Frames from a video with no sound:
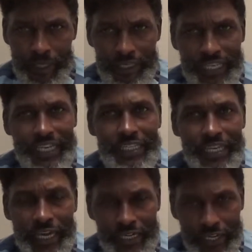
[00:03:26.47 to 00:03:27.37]
And then
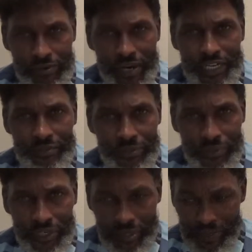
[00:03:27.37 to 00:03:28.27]
the Antichrist will
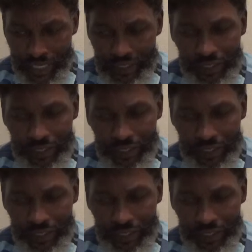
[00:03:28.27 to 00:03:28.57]
come in,